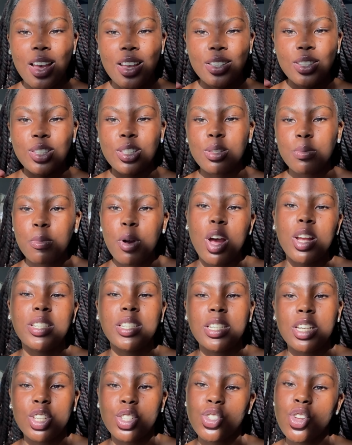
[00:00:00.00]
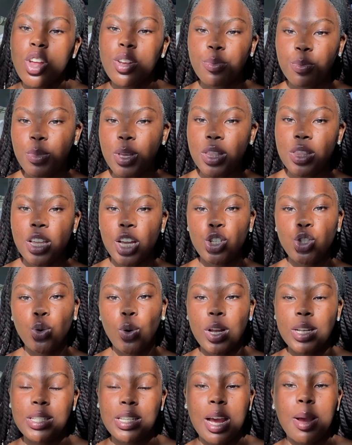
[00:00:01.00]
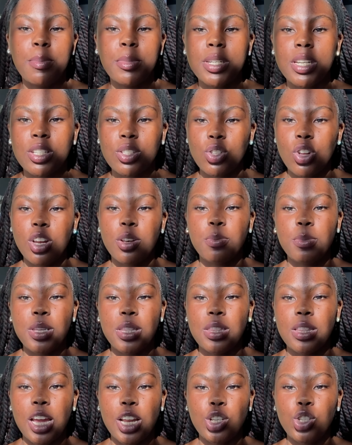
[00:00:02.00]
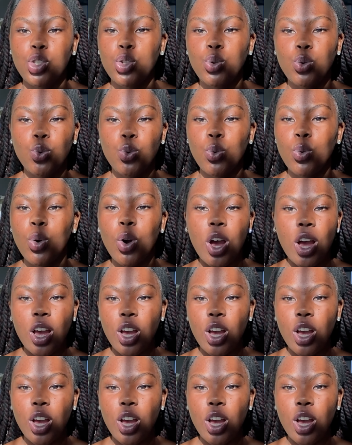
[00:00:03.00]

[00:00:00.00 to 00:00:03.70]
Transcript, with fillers: smart it does not mean that you are dumb it does not mean that you